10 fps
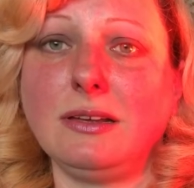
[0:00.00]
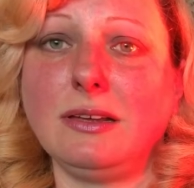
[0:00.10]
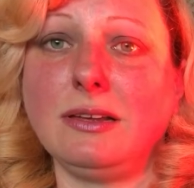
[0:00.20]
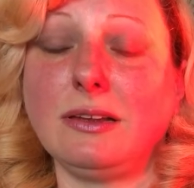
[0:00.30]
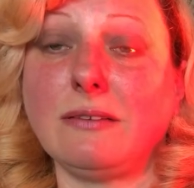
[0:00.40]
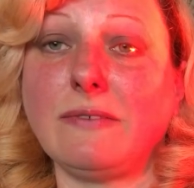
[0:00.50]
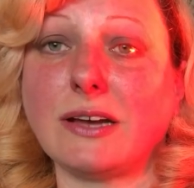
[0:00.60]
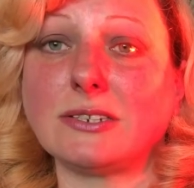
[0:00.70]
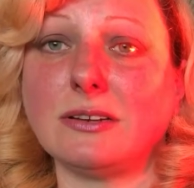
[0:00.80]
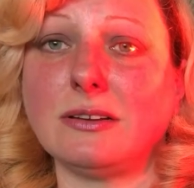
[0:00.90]

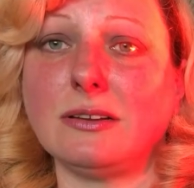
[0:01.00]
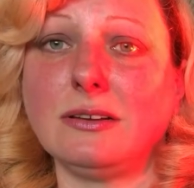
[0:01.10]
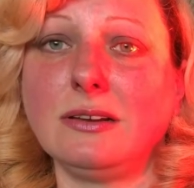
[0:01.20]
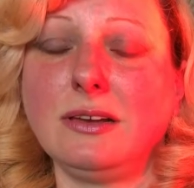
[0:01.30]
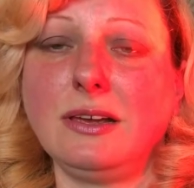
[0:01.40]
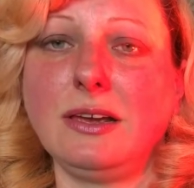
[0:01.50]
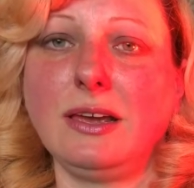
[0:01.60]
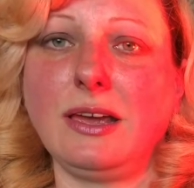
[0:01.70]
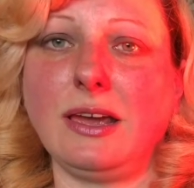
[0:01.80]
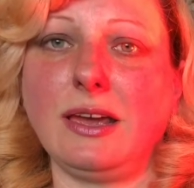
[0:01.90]
infection,
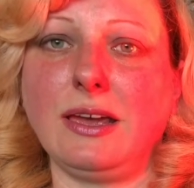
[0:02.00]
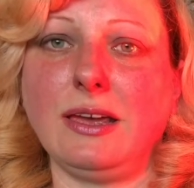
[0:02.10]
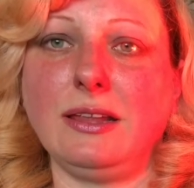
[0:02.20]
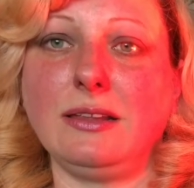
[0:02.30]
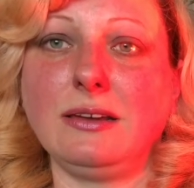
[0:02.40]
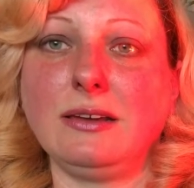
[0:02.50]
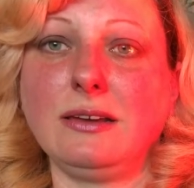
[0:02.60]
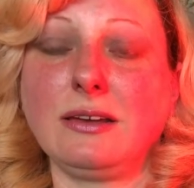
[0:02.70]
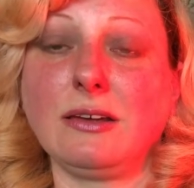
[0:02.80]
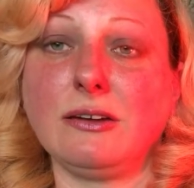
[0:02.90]
and
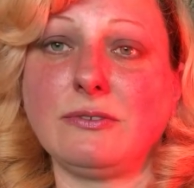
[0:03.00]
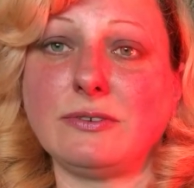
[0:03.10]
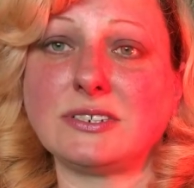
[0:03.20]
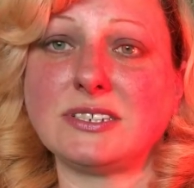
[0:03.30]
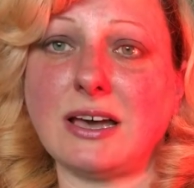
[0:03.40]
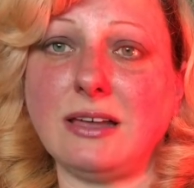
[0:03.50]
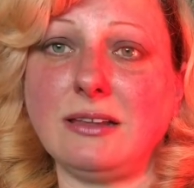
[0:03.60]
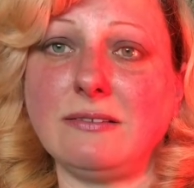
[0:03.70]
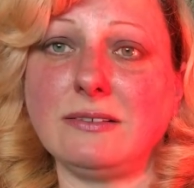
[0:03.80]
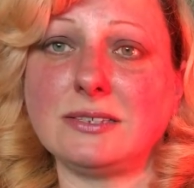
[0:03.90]
good for
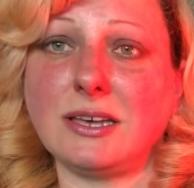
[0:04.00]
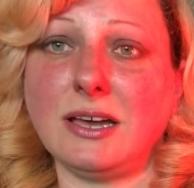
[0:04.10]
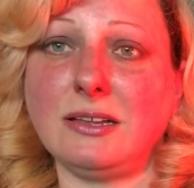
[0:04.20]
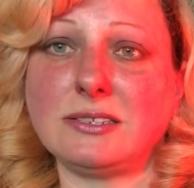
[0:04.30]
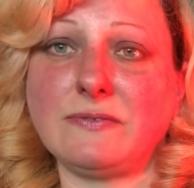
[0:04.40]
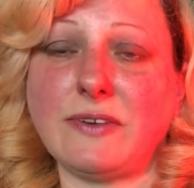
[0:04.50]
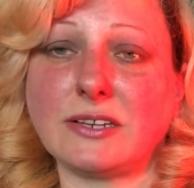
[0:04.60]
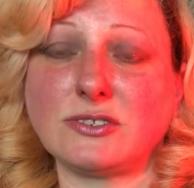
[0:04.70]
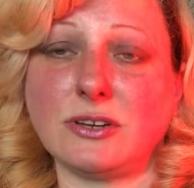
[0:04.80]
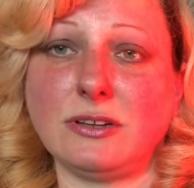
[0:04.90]
sinus
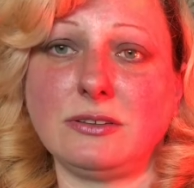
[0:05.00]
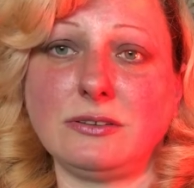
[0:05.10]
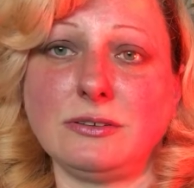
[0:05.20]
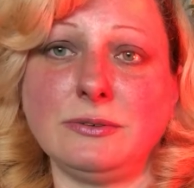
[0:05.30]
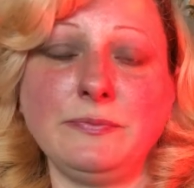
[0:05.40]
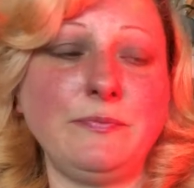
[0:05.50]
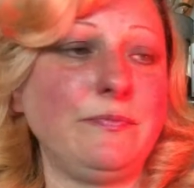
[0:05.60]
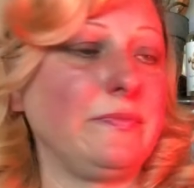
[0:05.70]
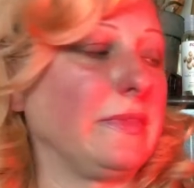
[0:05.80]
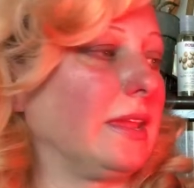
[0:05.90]
infection too.
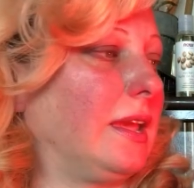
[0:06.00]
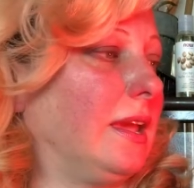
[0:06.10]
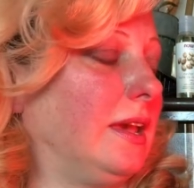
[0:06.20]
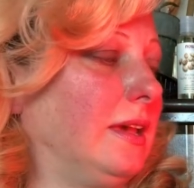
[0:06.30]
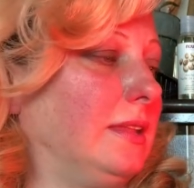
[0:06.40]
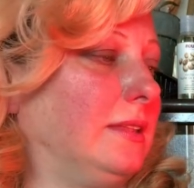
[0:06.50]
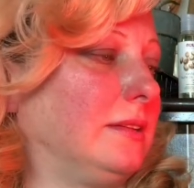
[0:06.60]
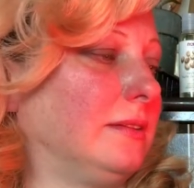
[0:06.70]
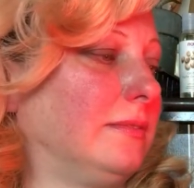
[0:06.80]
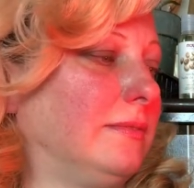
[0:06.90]
And
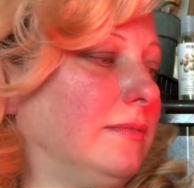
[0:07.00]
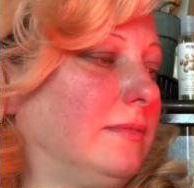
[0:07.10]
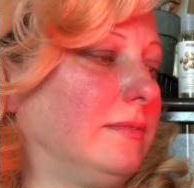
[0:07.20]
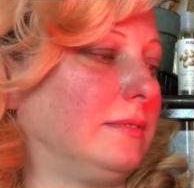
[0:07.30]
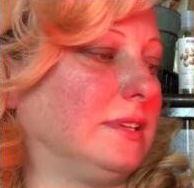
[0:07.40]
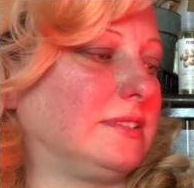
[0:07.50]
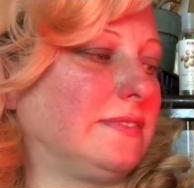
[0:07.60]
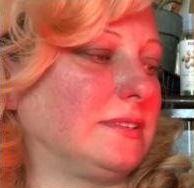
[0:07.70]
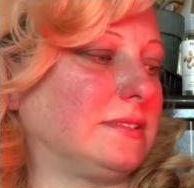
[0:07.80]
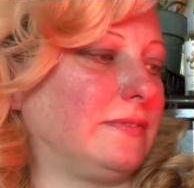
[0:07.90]
this
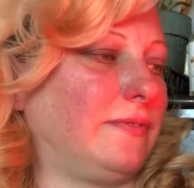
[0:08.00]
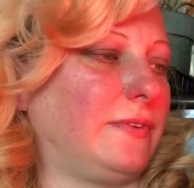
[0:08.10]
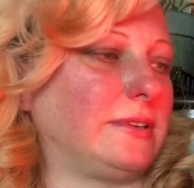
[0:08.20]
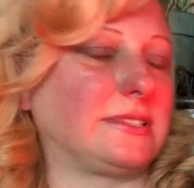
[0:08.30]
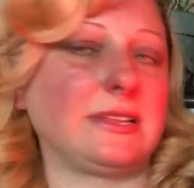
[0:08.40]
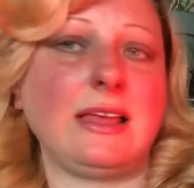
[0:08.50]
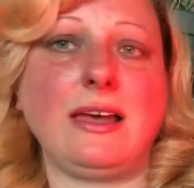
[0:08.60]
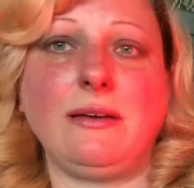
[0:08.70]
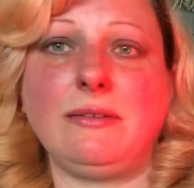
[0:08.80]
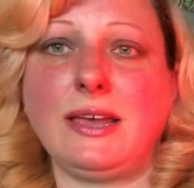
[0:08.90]
was the first
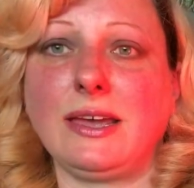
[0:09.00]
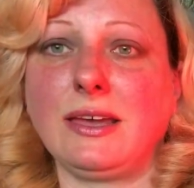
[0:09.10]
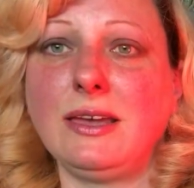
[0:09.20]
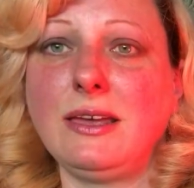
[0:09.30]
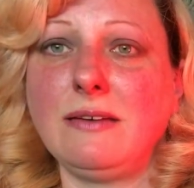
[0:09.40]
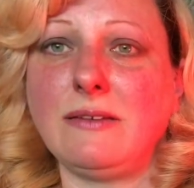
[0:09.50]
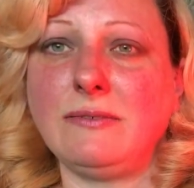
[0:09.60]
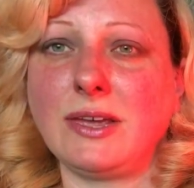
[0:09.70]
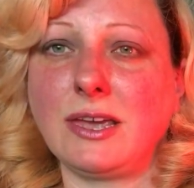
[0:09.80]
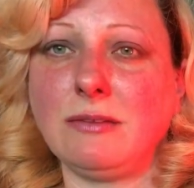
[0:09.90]
lamp, like when
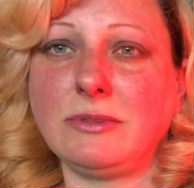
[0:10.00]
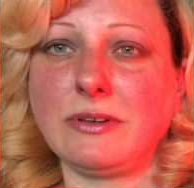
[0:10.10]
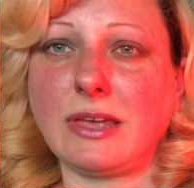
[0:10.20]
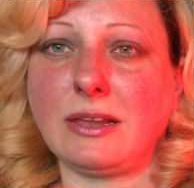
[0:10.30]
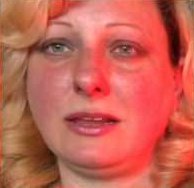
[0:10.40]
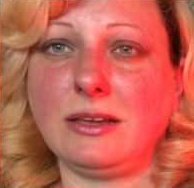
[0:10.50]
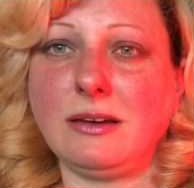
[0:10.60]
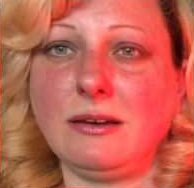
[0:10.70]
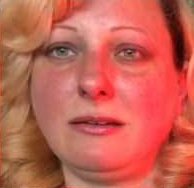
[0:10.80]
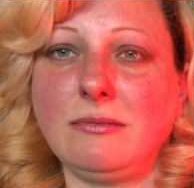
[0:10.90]
we came to
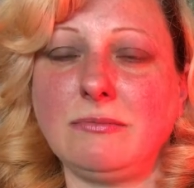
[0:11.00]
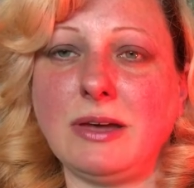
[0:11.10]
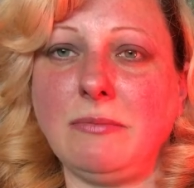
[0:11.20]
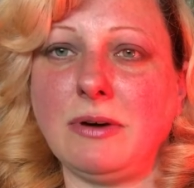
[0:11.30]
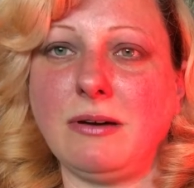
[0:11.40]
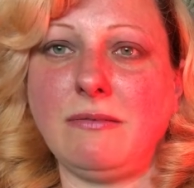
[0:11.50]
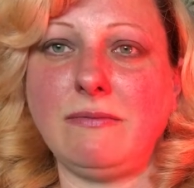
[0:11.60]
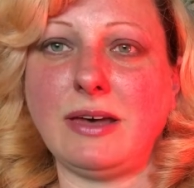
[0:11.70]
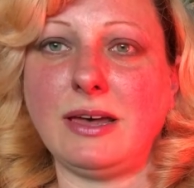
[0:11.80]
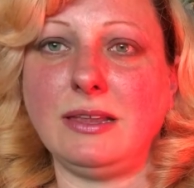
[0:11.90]
Canada, my mom
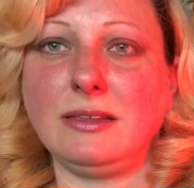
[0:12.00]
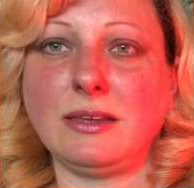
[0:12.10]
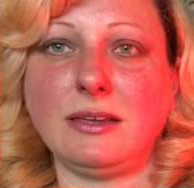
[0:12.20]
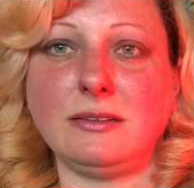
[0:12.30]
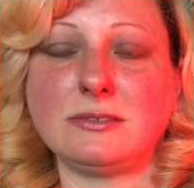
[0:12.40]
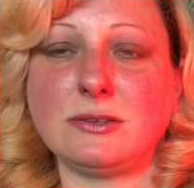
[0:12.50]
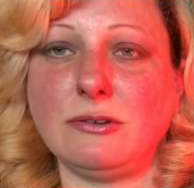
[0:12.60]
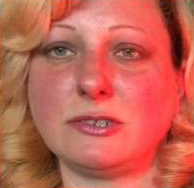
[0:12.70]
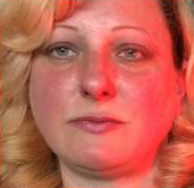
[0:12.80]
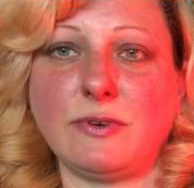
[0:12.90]
went and
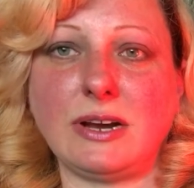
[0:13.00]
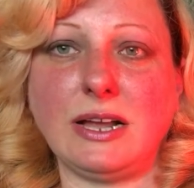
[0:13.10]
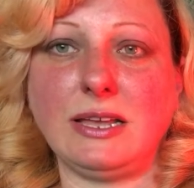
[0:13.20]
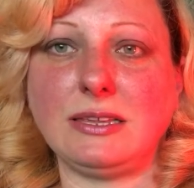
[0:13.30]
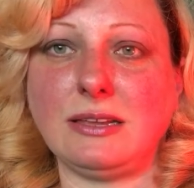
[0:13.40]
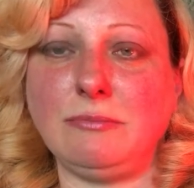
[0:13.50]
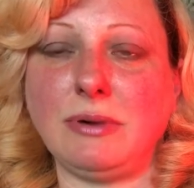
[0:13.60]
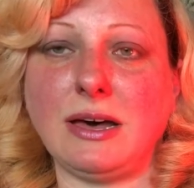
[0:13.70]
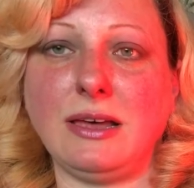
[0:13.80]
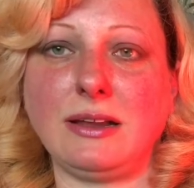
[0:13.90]
searched for it and
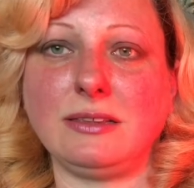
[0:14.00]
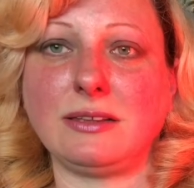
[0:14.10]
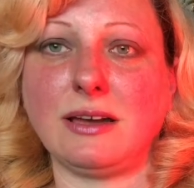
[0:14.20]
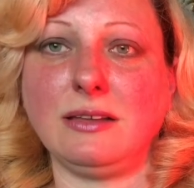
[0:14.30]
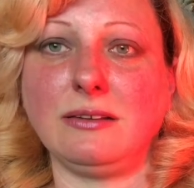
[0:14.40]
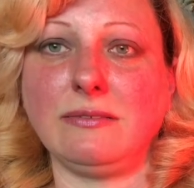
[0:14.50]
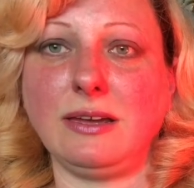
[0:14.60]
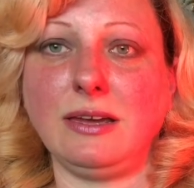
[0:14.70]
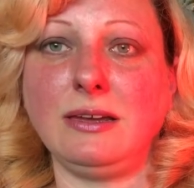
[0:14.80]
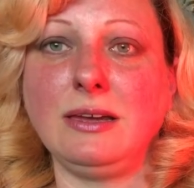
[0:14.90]
bought it right
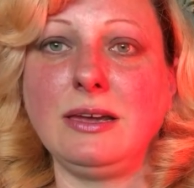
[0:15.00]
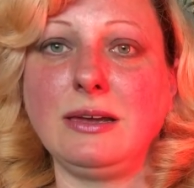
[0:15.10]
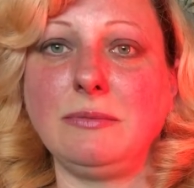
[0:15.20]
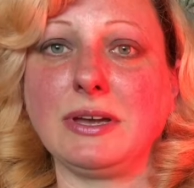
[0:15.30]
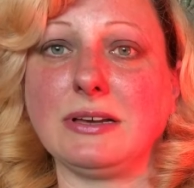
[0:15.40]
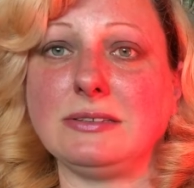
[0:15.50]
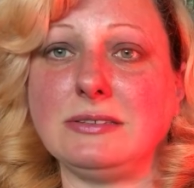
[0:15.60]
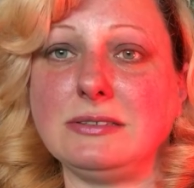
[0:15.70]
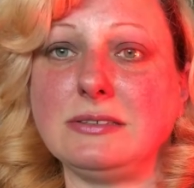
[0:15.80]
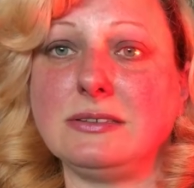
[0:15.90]
away, because
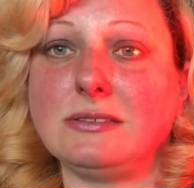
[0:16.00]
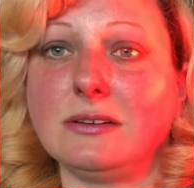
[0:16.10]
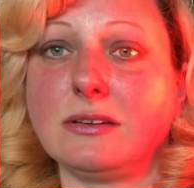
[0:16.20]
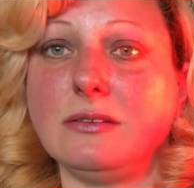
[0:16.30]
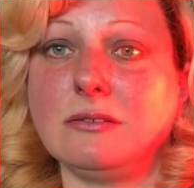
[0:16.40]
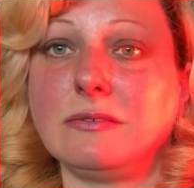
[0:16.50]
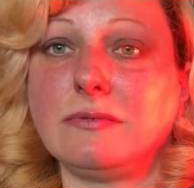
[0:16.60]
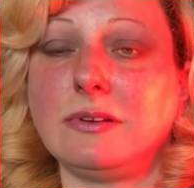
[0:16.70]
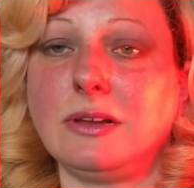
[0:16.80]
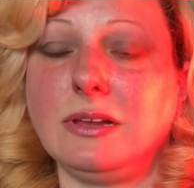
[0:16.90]
this is the cure
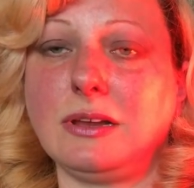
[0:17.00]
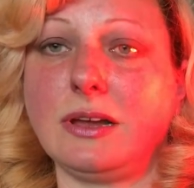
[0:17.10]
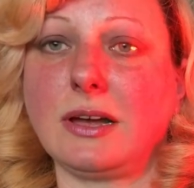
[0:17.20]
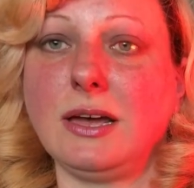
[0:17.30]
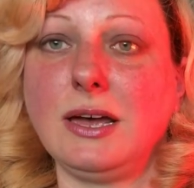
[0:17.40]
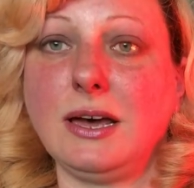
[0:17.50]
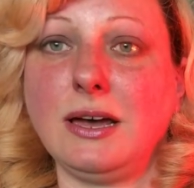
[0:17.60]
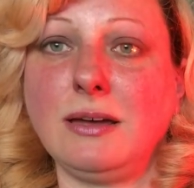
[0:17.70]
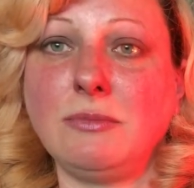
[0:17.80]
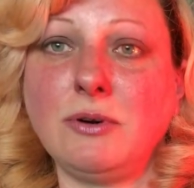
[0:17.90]
for earache.
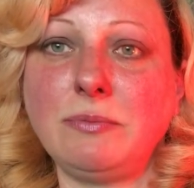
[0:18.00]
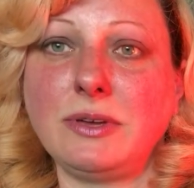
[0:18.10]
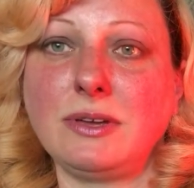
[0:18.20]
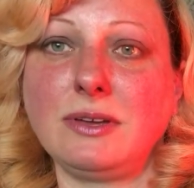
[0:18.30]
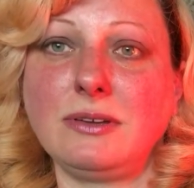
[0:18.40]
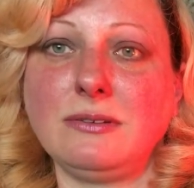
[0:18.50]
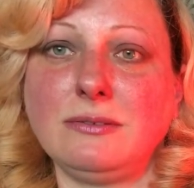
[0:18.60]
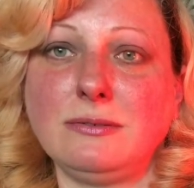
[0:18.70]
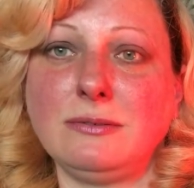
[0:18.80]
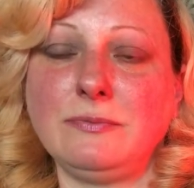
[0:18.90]
I am hoping
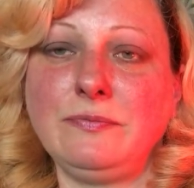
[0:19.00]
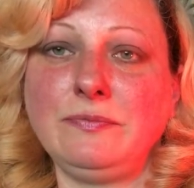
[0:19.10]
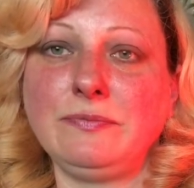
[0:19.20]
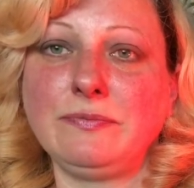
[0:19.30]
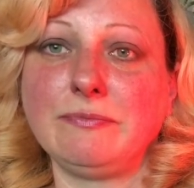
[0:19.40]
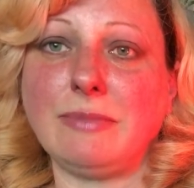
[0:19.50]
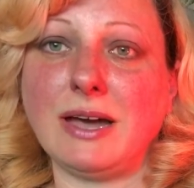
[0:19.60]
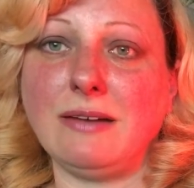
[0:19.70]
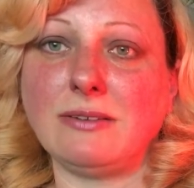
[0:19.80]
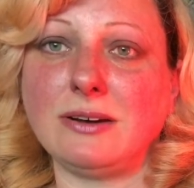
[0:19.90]
you
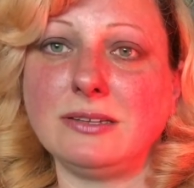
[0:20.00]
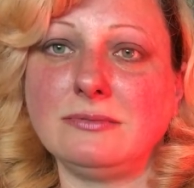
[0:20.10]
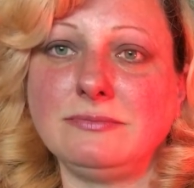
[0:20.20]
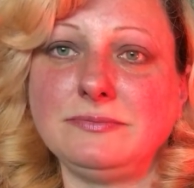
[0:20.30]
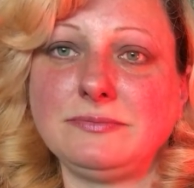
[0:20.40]
buy one.